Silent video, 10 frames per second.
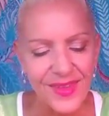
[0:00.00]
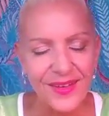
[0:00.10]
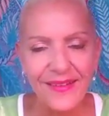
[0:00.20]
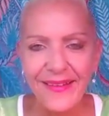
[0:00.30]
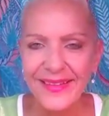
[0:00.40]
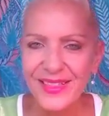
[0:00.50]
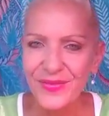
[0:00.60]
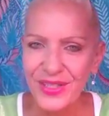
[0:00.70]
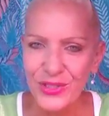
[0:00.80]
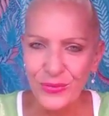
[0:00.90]
All right, to
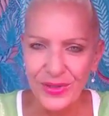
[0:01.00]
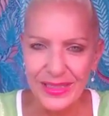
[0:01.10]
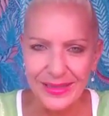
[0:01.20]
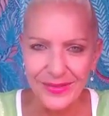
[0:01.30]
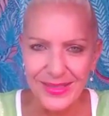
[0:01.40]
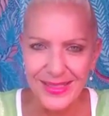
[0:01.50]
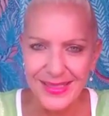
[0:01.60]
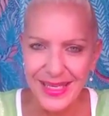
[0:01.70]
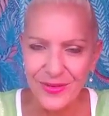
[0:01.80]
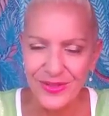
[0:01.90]
finish your reading, there is a
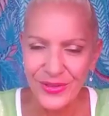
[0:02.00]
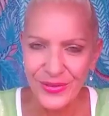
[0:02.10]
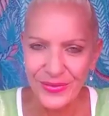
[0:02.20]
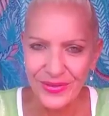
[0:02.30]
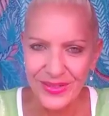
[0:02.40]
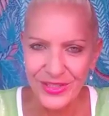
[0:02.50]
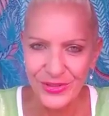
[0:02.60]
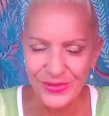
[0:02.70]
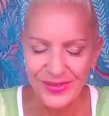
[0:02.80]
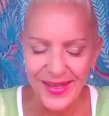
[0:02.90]
sacred honoring
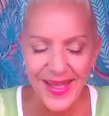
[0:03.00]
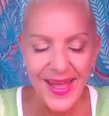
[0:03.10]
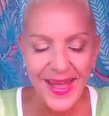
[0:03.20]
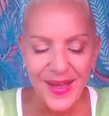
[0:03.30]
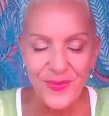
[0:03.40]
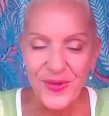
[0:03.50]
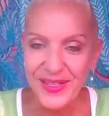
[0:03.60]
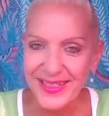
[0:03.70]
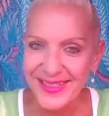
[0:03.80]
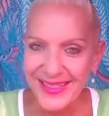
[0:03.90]
ritual, and what
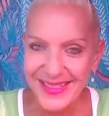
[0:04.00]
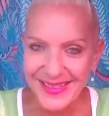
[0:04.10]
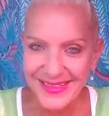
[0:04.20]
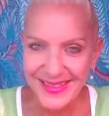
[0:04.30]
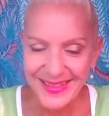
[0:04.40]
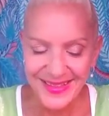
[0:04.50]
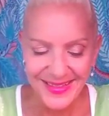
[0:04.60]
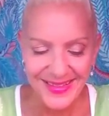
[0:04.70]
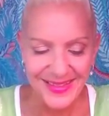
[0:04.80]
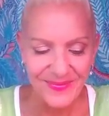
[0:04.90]
it says is,
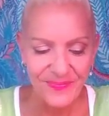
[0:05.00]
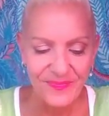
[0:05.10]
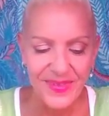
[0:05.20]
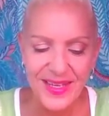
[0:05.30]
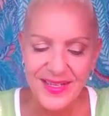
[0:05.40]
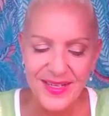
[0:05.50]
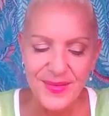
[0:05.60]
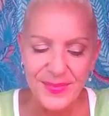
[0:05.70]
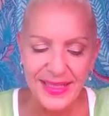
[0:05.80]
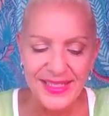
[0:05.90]

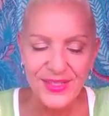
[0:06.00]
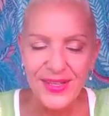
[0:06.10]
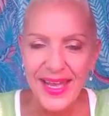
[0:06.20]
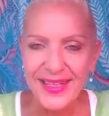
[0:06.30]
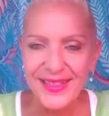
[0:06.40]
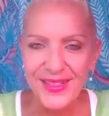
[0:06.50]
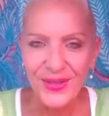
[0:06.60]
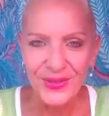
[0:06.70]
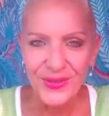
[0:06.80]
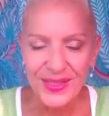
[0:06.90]
place your hands
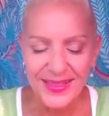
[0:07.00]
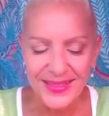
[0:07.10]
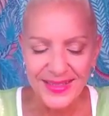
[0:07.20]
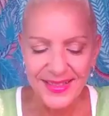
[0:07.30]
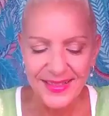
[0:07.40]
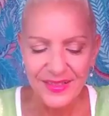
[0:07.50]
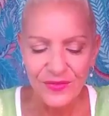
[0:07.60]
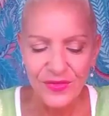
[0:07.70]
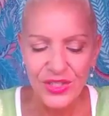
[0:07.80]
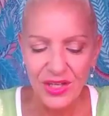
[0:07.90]
on your heart.
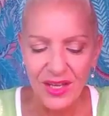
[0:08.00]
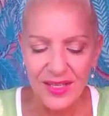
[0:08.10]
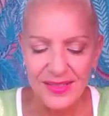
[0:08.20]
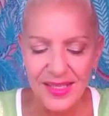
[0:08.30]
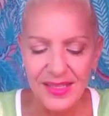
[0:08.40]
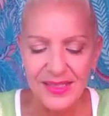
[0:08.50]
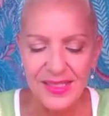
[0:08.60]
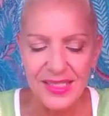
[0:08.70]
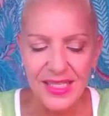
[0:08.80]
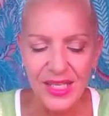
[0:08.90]
Visualize, sense,
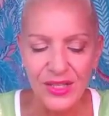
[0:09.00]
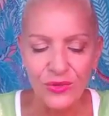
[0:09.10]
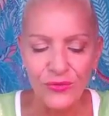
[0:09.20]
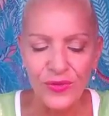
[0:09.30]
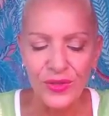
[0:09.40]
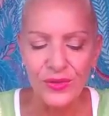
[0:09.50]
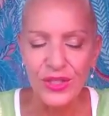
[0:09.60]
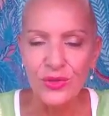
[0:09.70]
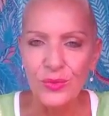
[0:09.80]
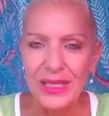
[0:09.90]
intend, or feel
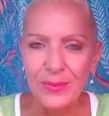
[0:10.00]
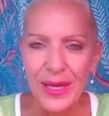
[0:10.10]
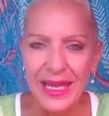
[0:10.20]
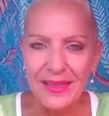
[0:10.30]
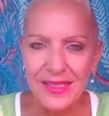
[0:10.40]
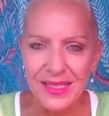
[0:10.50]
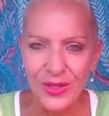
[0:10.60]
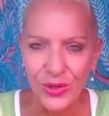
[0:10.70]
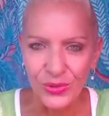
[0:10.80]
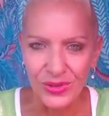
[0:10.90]
that you're being bathed in a
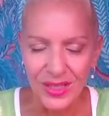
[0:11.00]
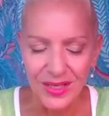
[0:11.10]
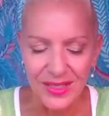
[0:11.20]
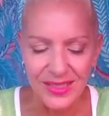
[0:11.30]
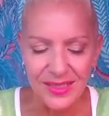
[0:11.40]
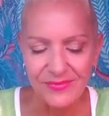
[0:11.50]
golden light.